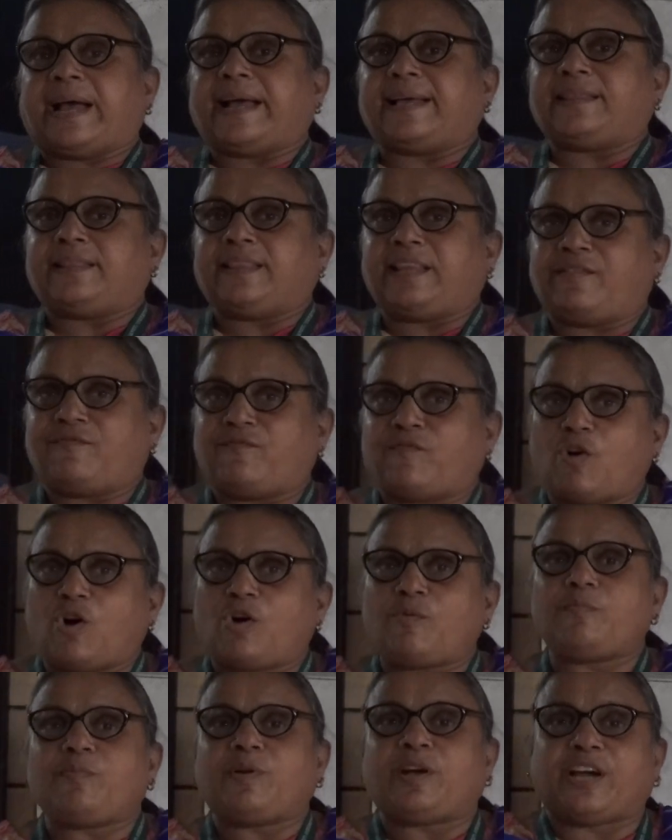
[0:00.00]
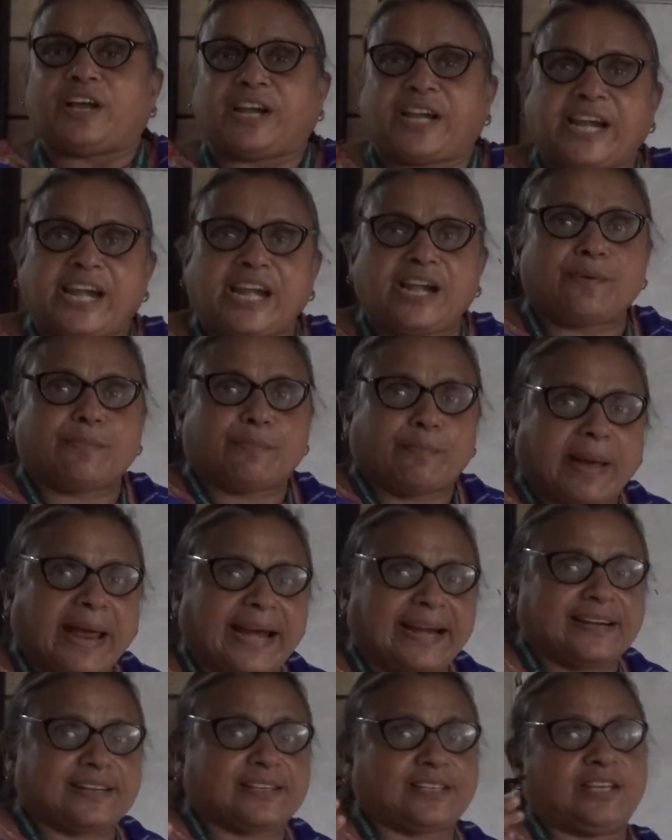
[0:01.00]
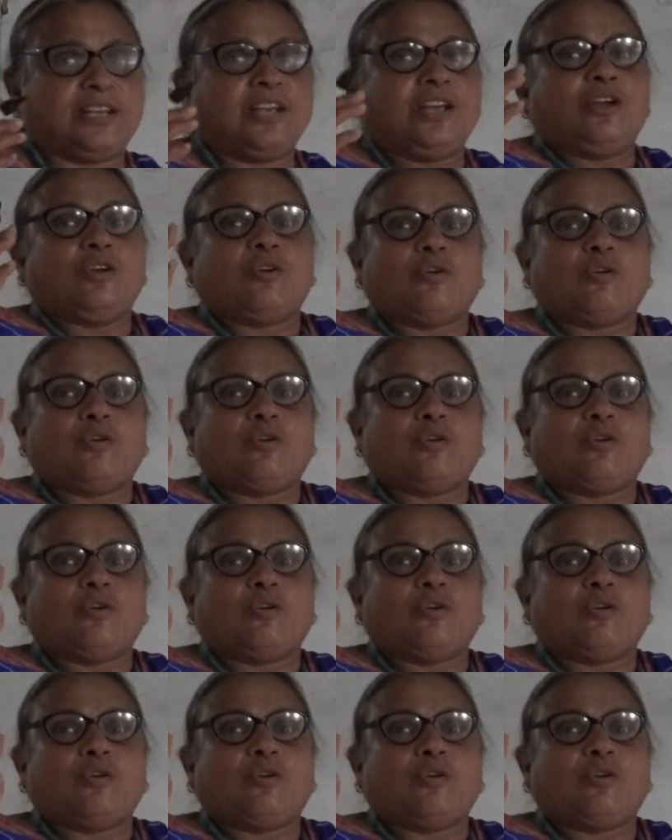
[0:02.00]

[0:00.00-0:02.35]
and they form green mats